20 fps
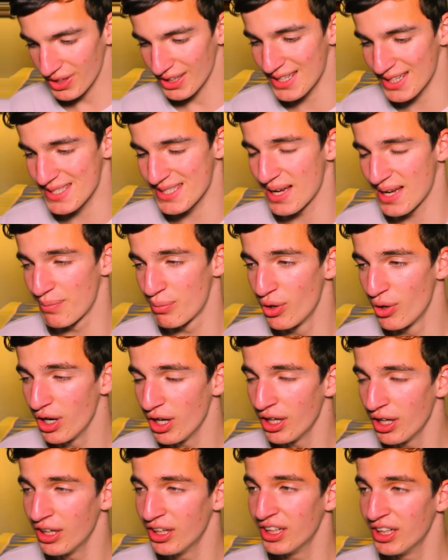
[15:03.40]

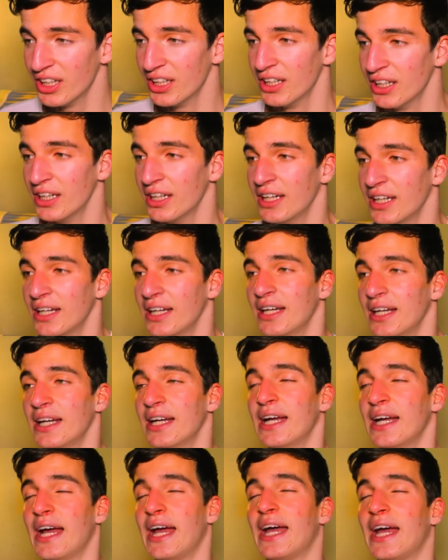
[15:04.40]
example.
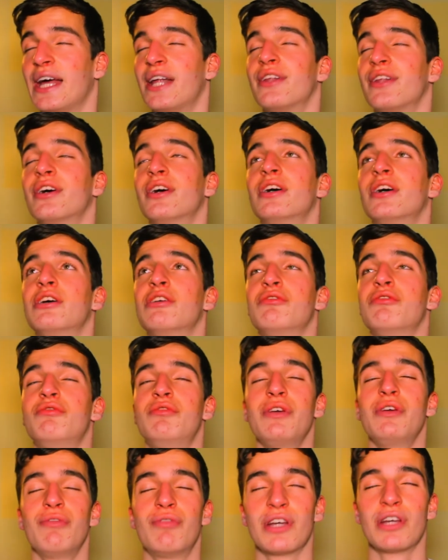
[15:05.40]
And uh,
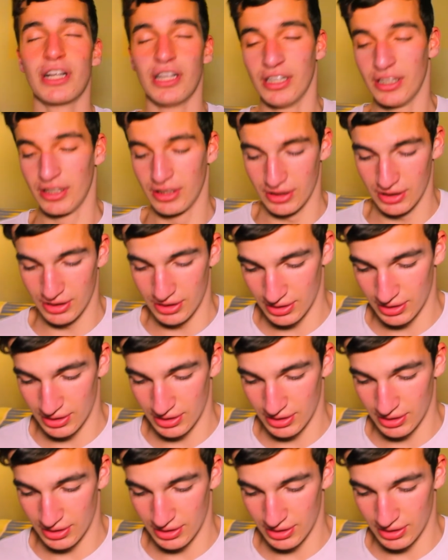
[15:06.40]
we will,